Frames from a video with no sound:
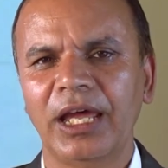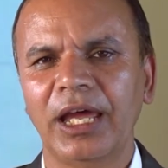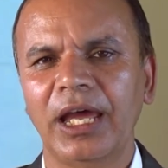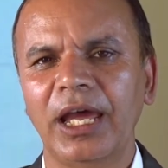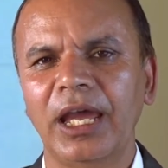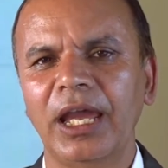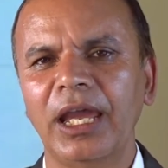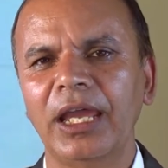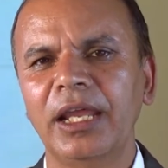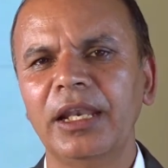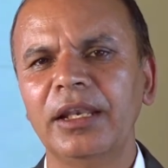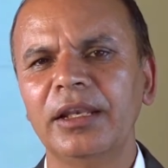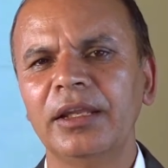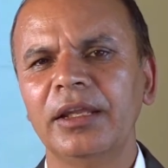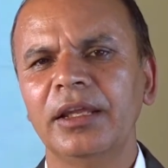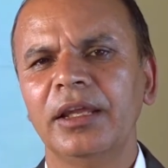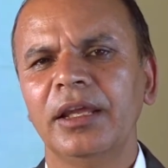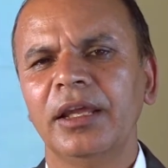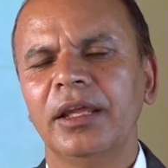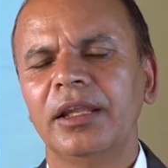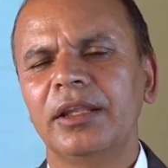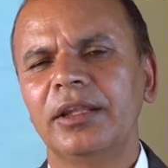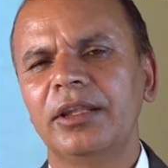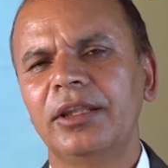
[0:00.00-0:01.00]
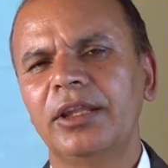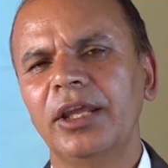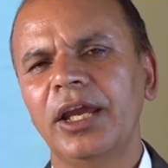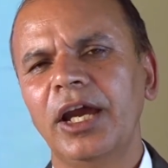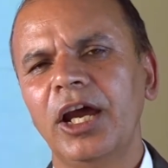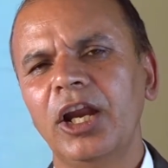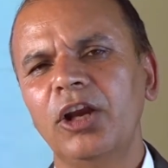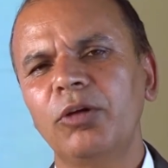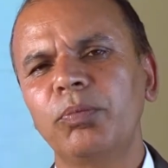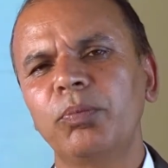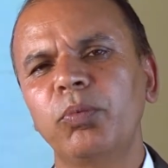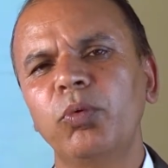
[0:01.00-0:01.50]
and
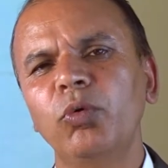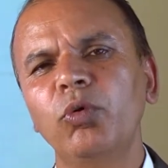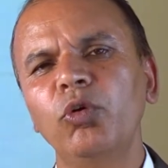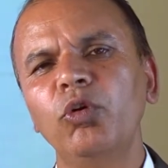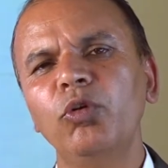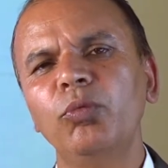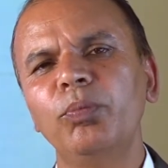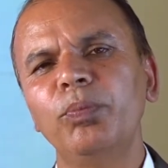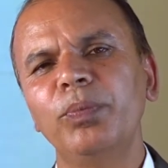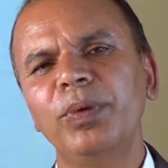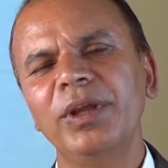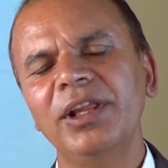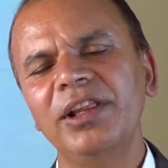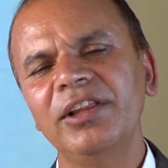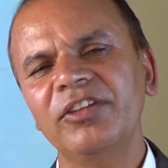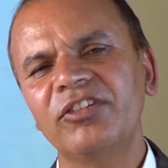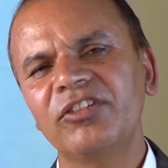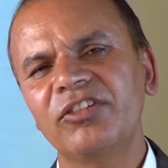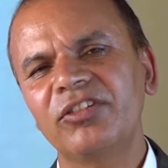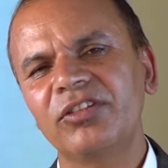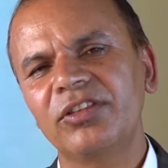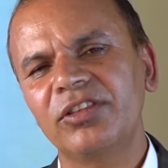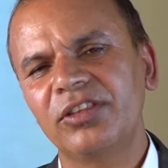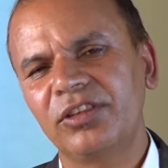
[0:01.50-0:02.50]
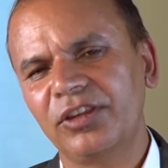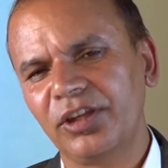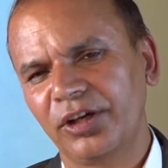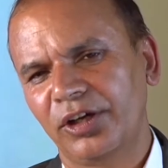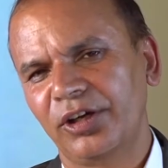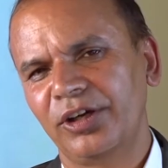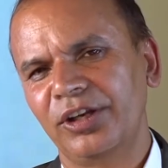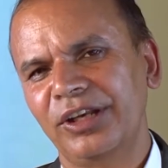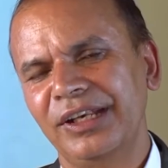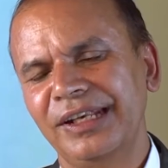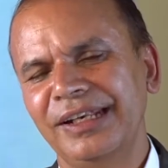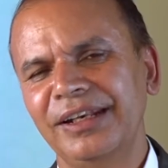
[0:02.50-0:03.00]
that fulfills
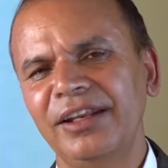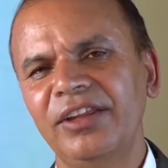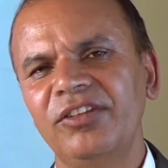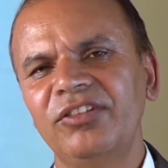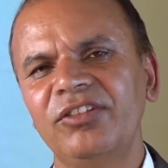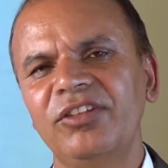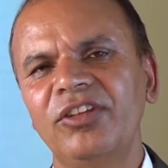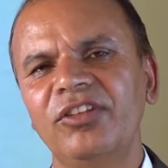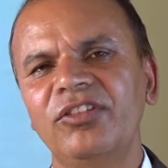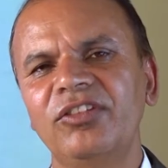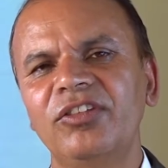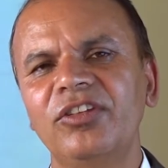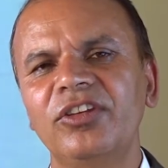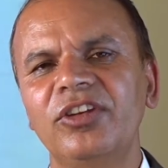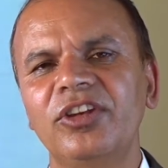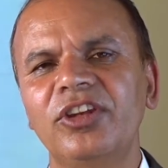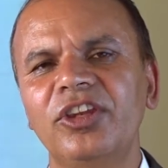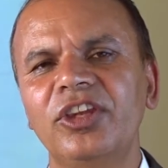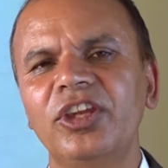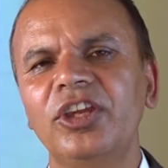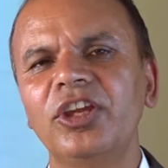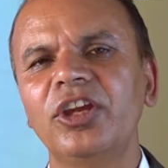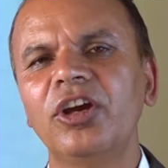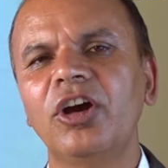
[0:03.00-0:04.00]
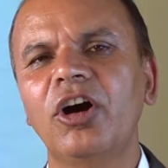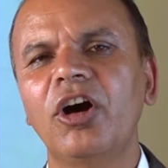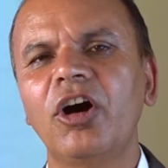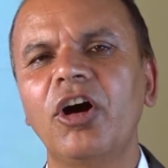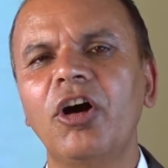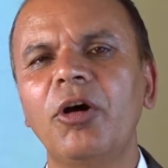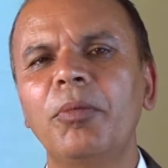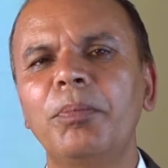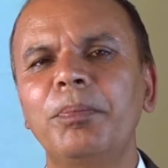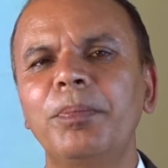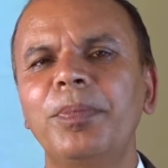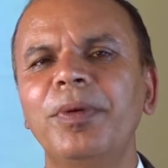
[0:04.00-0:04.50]
the necessity
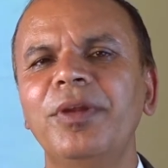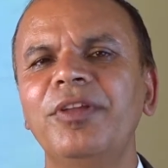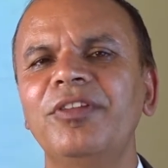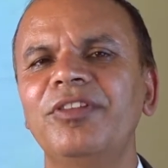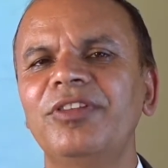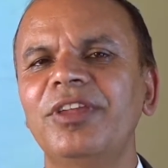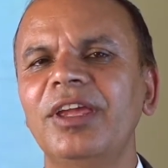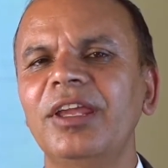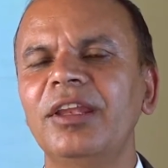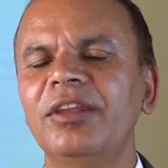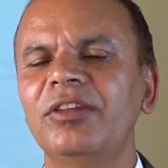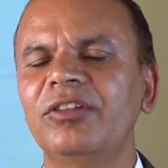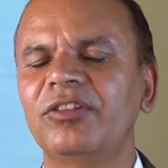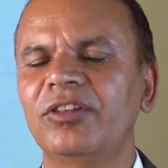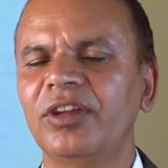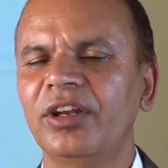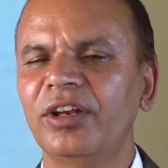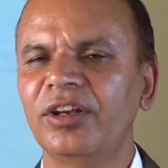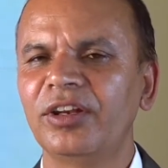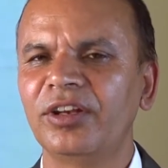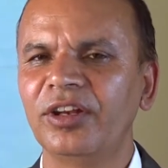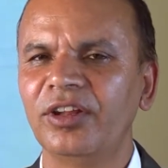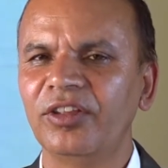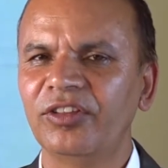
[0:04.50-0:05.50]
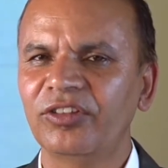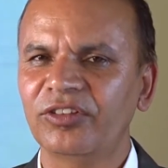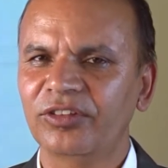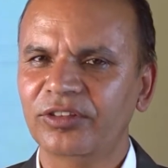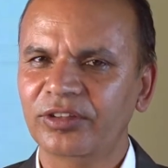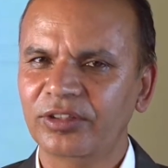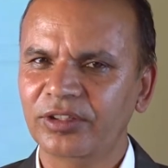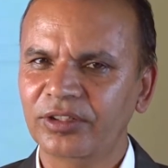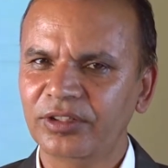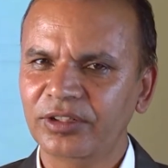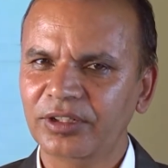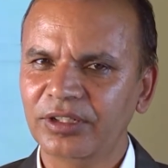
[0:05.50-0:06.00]
of present
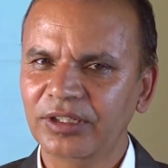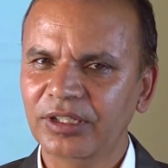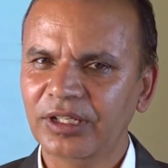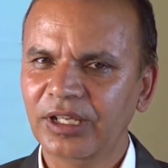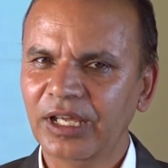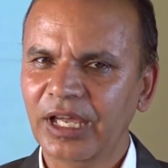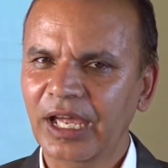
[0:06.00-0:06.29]
generation,